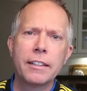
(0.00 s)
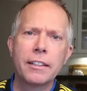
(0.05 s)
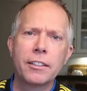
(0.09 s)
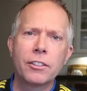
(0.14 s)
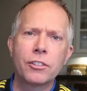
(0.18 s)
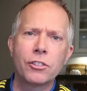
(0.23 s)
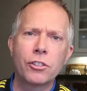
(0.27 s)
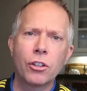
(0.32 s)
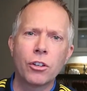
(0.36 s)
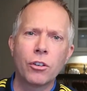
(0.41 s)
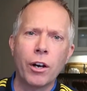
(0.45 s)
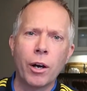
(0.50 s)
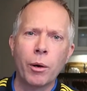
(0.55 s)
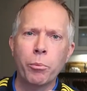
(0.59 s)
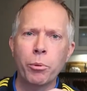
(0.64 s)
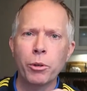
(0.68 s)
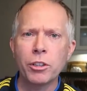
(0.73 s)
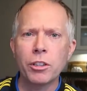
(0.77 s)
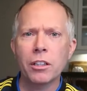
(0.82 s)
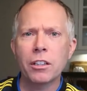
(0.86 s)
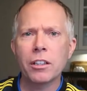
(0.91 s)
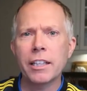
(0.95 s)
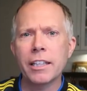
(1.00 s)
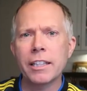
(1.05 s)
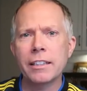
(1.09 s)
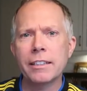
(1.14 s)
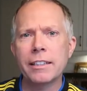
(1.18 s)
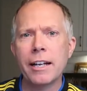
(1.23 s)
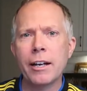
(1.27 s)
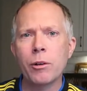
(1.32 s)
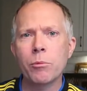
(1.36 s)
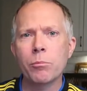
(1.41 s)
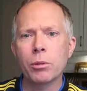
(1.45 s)
So I'll put the link
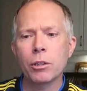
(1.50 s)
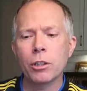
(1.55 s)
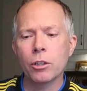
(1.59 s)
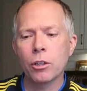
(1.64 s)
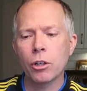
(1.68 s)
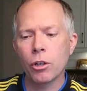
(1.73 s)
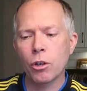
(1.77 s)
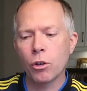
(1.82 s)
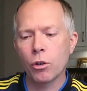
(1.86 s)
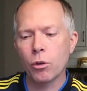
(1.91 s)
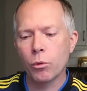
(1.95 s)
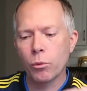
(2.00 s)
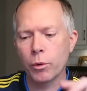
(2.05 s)
down below.